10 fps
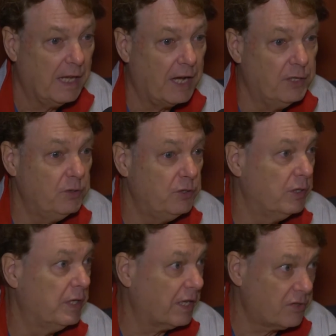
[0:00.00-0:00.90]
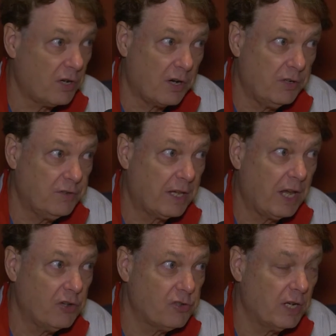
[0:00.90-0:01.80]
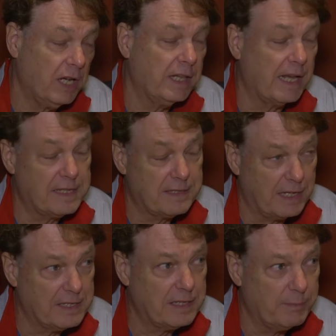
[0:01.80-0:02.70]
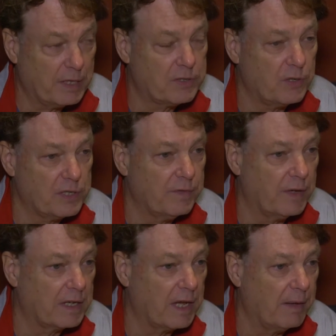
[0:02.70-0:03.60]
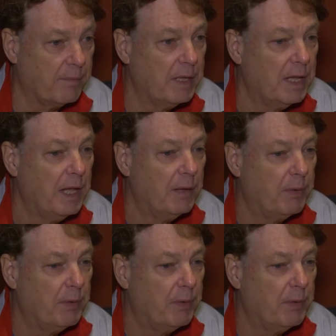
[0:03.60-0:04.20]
I do do Kickstarters occasionally, and that's that's a big source of income. Mm-hmm.